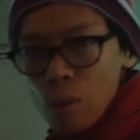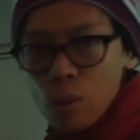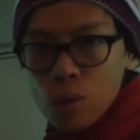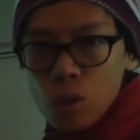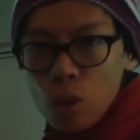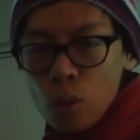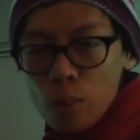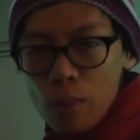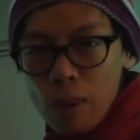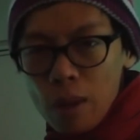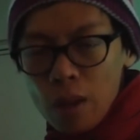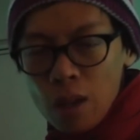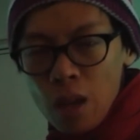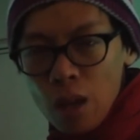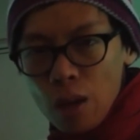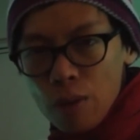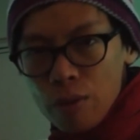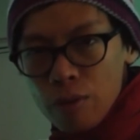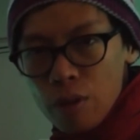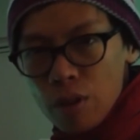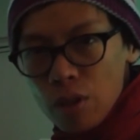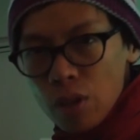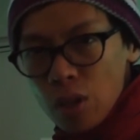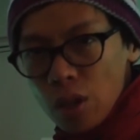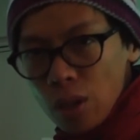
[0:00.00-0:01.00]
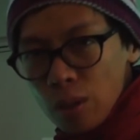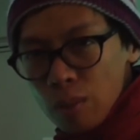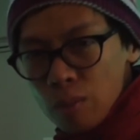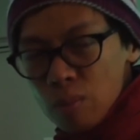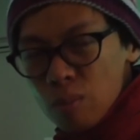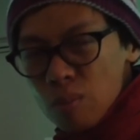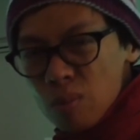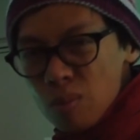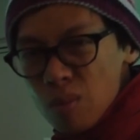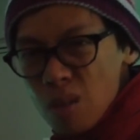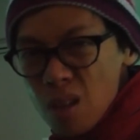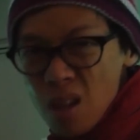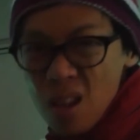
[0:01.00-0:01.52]
we're talking about the colour fringing,
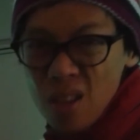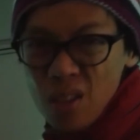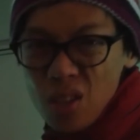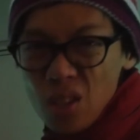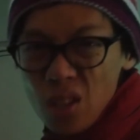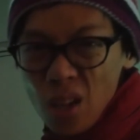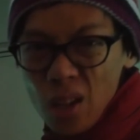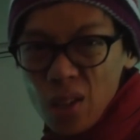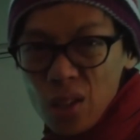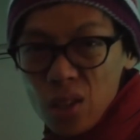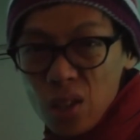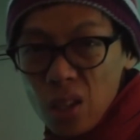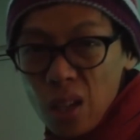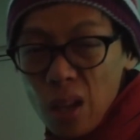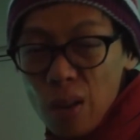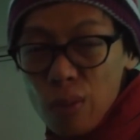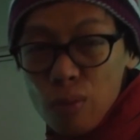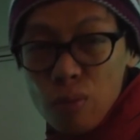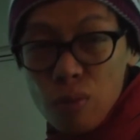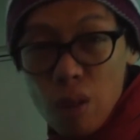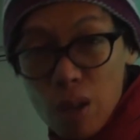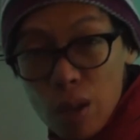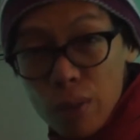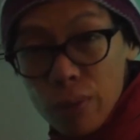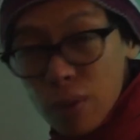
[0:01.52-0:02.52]
it's nice to get rid of